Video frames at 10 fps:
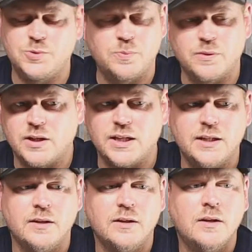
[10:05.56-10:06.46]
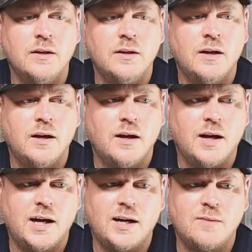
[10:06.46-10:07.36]
super light.
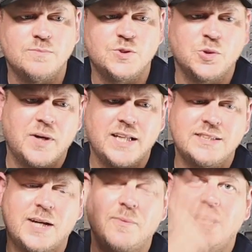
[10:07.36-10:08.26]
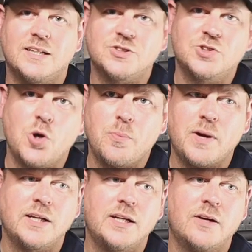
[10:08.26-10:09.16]
So by the time I get a scope
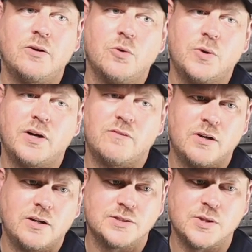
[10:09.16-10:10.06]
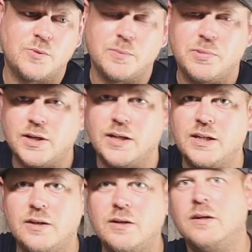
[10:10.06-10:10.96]
on here or whatever else I want to put
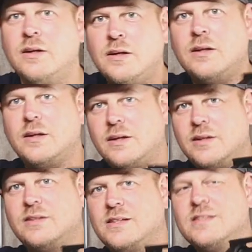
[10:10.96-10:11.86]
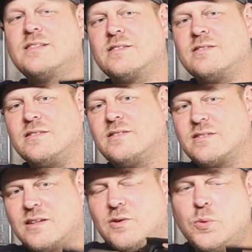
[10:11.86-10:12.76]
on here,
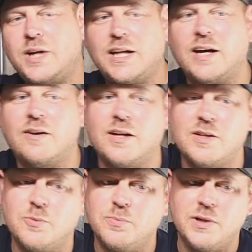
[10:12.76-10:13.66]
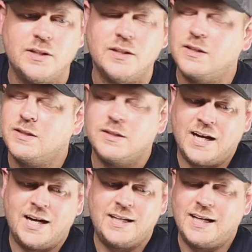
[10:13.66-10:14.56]
it's going to weigh down on you. But
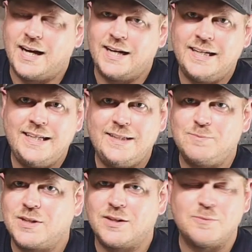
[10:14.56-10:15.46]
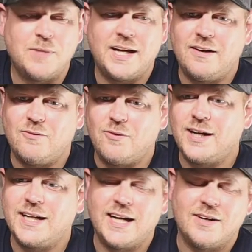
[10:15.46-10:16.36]
I am going to bet
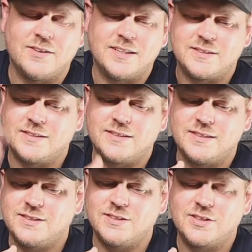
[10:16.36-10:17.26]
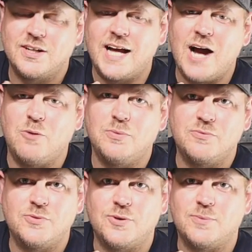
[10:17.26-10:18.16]
right now that this is going to
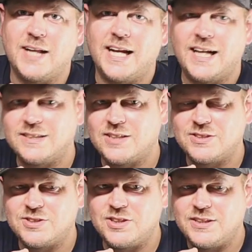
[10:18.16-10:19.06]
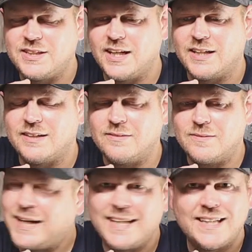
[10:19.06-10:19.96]
outperform that SSG10.
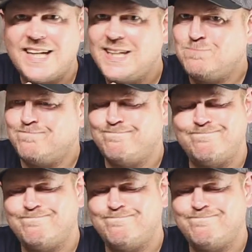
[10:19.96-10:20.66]
By a lot,